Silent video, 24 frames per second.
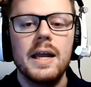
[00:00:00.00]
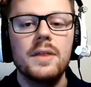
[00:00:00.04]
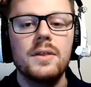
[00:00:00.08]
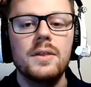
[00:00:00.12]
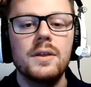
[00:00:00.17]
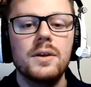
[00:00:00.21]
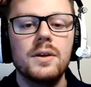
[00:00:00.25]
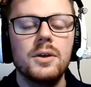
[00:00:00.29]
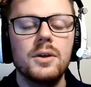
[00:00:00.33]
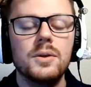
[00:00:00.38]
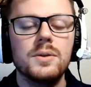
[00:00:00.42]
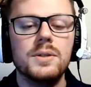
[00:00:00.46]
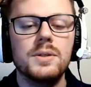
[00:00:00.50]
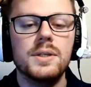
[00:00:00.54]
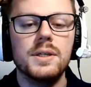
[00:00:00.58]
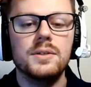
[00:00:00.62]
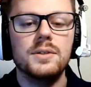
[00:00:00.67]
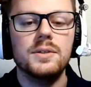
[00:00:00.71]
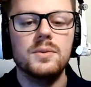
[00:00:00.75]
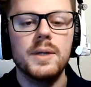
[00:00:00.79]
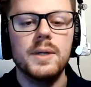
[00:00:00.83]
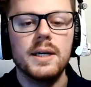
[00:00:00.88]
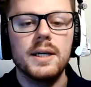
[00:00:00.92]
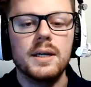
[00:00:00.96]
In the news
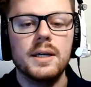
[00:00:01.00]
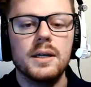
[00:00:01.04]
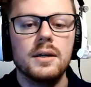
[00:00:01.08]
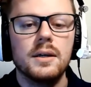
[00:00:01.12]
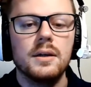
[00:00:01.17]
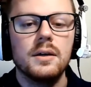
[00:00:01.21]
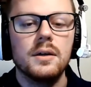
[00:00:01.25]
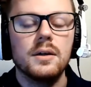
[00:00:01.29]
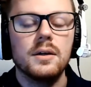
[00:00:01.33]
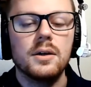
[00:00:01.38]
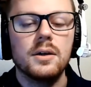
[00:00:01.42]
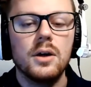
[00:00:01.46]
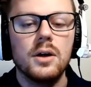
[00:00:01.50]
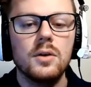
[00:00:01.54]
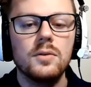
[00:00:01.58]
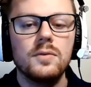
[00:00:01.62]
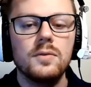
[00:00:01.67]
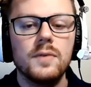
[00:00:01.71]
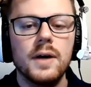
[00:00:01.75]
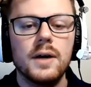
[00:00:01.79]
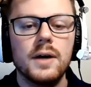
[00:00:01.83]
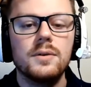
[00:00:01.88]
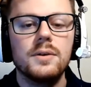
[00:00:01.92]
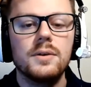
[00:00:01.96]
this week,
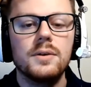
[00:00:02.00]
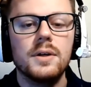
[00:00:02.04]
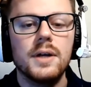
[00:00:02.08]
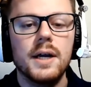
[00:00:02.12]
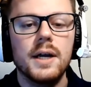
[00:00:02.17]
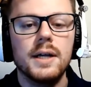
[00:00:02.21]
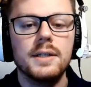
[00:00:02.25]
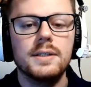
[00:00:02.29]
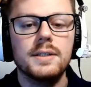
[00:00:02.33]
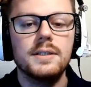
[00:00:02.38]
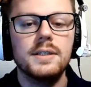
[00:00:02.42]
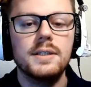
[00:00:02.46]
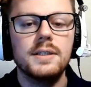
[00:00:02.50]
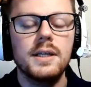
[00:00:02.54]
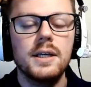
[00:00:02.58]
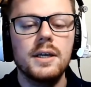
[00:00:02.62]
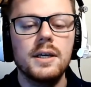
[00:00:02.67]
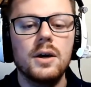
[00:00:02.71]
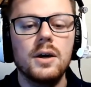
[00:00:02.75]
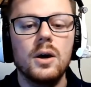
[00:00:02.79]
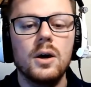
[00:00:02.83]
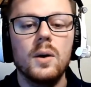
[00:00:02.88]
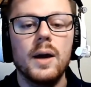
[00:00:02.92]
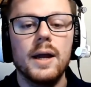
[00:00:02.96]
co-founder and
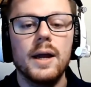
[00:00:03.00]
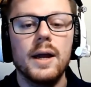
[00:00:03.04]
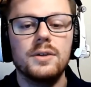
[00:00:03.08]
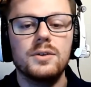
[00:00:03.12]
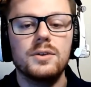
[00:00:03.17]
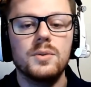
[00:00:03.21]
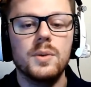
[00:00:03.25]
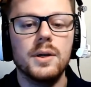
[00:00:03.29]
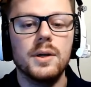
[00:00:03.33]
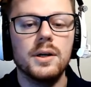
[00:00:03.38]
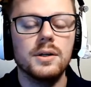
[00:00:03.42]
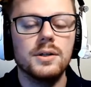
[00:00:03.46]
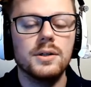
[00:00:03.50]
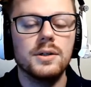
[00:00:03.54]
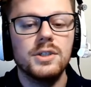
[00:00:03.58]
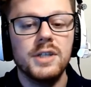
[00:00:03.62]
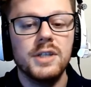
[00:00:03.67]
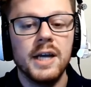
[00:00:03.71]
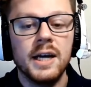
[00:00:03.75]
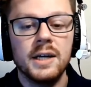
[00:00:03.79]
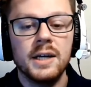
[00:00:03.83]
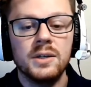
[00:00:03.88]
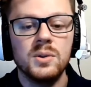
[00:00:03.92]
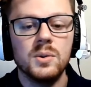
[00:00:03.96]
CEO at Twitter,
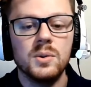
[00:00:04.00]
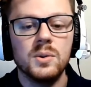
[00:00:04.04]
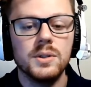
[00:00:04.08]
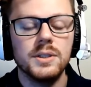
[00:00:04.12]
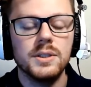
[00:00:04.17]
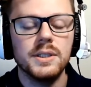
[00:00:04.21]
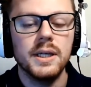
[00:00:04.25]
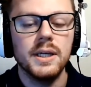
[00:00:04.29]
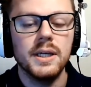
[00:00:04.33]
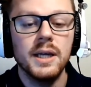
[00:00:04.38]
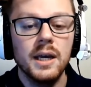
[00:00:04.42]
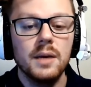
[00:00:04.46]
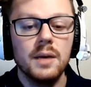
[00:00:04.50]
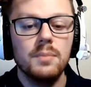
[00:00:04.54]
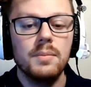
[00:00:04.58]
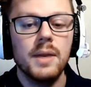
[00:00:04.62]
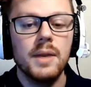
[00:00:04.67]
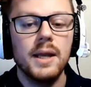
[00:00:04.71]
Jack Dorsey,